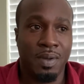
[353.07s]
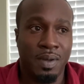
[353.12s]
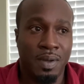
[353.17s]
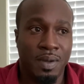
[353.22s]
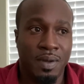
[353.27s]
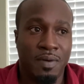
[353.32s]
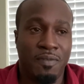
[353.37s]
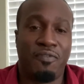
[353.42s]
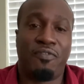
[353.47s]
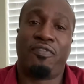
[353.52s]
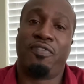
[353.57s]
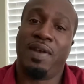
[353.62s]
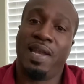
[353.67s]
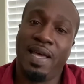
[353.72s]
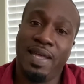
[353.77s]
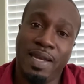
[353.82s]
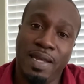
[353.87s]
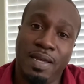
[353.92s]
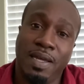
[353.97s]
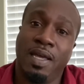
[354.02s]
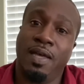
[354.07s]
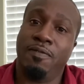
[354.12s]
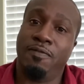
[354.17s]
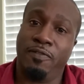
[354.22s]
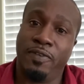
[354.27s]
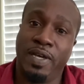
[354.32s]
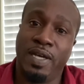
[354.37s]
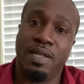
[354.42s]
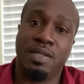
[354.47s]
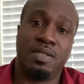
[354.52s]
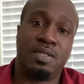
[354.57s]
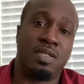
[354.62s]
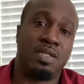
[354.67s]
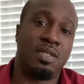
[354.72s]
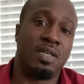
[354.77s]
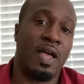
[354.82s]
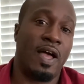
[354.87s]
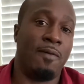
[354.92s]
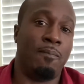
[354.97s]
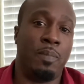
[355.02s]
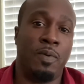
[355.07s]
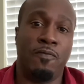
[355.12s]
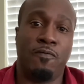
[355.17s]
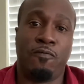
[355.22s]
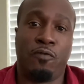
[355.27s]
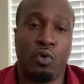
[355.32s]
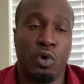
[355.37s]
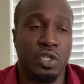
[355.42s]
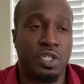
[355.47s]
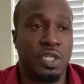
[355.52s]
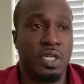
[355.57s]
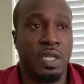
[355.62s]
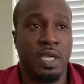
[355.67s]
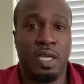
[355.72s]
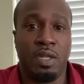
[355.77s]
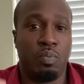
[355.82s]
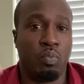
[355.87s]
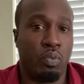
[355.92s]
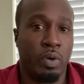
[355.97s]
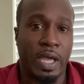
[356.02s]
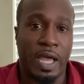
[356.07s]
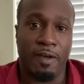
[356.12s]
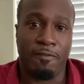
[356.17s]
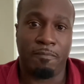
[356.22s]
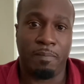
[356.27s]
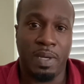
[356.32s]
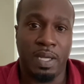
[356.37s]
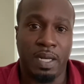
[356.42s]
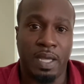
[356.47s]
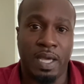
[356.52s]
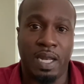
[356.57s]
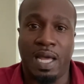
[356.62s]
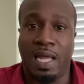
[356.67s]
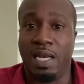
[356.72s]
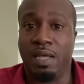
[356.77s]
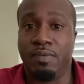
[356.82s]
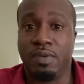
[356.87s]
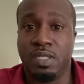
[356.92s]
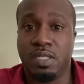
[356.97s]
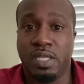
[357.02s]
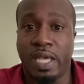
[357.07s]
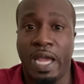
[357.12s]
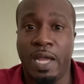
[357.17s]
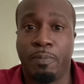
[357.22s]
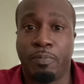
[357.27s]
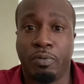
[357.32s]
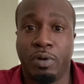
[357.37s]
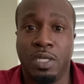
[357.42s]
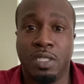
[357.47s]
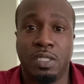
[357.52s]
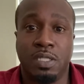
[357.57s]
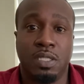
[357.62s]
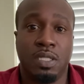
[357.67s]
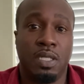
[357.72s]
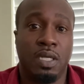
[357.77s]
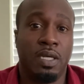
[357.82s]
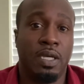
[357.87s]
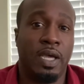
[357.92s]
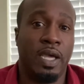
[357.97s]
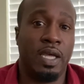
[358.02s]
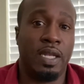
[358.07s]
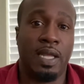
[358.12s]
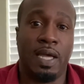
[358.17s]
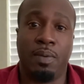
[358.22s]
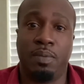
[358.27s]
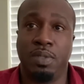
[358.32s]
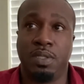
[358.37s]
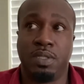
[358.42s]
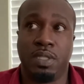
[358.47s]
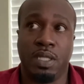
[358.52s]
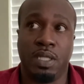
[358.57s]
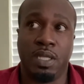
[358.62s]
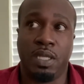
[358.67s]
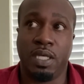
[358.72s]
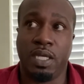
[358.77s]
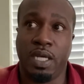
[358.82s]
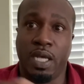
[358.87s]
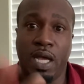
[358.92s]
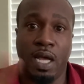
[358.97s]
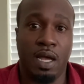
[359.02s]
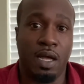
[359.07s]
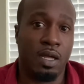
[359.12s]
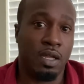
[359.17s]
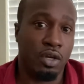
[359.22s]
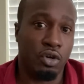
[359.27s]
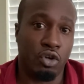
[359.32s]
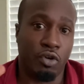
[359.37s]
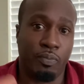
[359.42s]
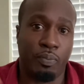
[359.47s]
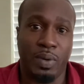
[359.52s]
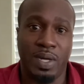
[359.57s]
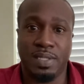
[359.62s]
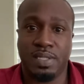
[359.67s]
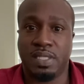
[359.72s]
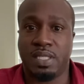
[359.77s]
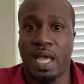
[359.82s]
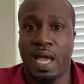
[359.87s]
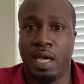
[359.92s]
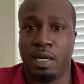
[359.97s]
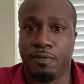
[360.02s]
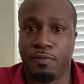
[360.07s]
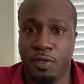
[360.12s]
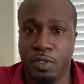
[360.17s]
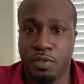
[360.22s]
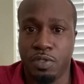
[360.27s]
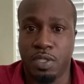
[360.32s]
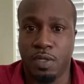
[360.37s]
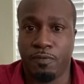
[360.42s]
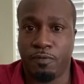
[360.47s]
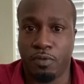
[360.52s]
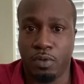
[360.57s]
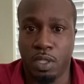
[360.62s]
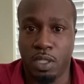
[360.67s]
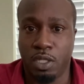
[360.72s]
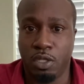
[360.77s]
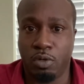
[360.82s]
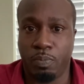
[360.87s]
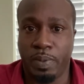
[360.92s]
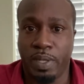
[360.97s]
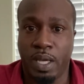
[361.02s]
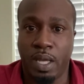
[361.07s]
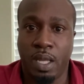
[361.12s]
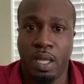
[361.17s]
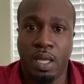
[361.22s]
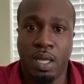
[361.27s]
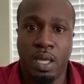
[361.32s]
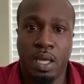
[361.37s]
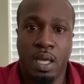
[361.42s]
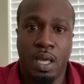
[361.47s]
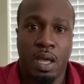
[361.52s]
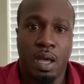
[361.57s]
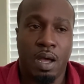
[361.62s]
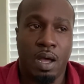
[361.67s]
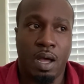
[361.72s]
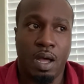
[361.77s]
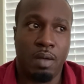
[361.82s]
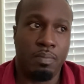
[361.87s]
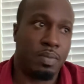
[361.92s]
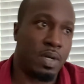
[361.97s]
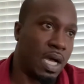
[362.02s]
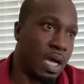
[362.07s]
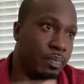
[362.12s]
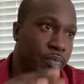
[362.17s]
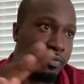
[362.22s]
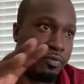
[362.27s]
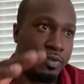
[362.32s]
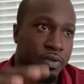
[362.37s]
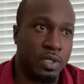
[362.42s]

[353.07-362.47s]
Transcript: flooding events. I've been fortunate where I've been at. I live in Cypress, and I was in the northwest side of Houston for a little bit, Copperfield